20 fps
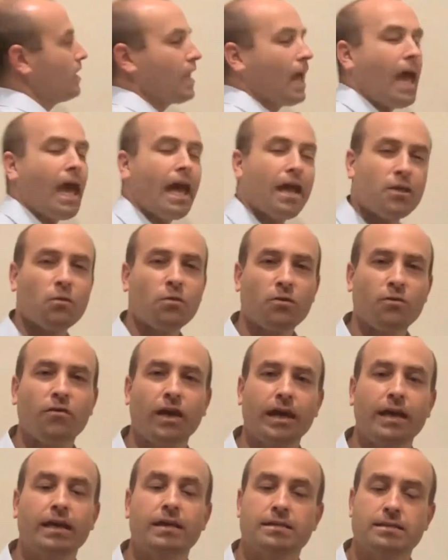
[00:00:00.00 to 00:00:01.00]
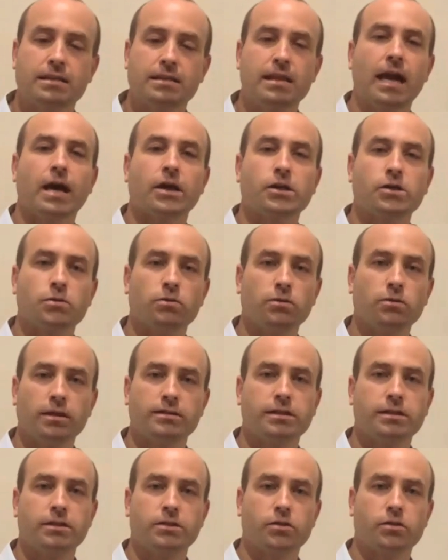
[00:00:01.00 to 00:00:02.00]
need to add the word vacant to the actual
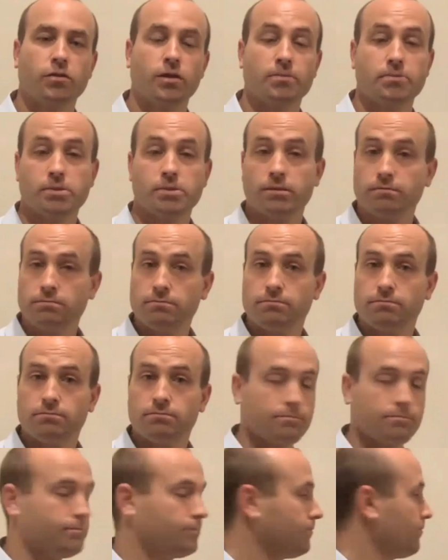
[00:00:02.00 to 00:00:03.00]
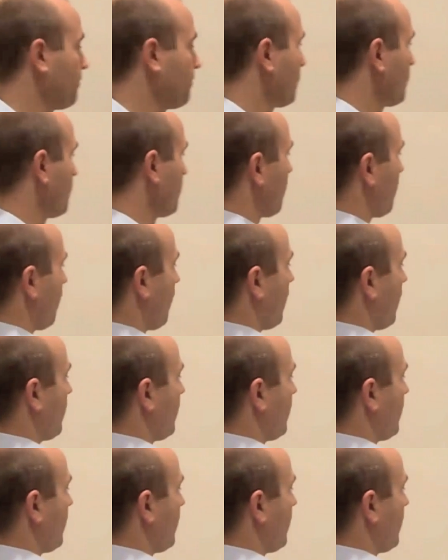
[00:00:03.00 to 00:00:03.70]
listing description. All